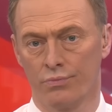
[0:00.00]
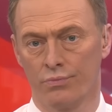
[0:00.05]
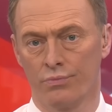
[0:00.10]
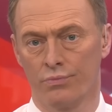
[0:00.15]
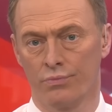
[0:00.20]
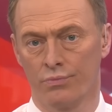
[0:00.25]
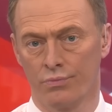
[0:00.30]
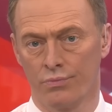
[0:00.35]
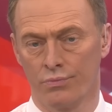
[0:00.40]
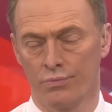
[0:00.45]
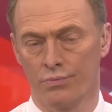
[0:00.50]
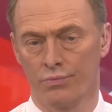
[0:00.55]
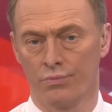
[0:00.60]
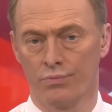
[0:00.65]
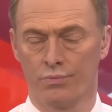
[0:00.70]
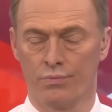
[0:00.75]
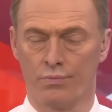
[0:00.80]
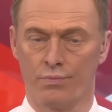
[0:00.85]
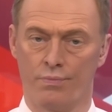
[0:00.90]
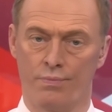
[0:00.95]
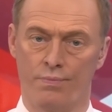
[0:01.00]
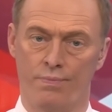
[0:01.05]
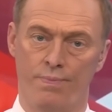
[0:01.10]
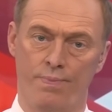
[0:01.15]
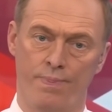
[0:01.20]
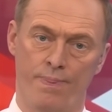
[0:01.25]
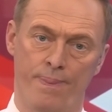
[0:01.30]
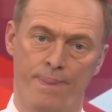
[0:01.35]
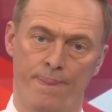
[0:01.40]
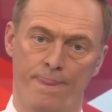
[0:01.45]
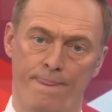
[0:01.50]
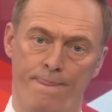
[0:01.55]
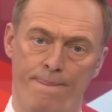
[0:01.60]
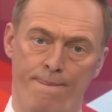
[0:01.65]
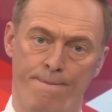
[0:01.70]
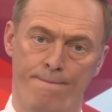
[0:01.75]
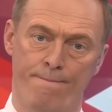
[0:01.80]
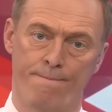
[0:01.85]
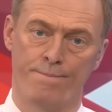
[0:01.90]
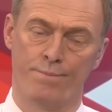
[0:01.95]

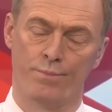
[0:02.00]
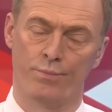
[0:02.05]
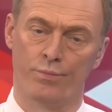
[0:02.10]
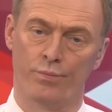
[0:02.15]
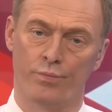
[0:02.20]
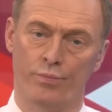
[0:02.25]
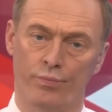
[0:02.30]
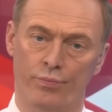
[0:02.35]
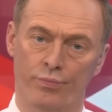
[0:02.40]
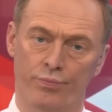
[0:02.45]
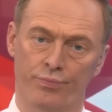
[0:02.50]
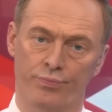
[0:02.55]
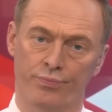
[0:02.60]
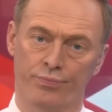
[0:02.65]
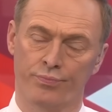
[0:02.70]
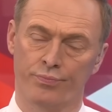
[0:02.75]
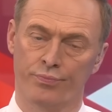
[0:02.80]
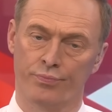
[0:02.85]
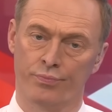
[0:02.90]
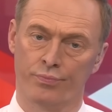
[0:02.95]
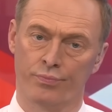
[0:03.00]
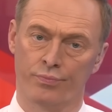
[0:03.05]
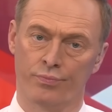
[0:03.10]
This person isn't speaking.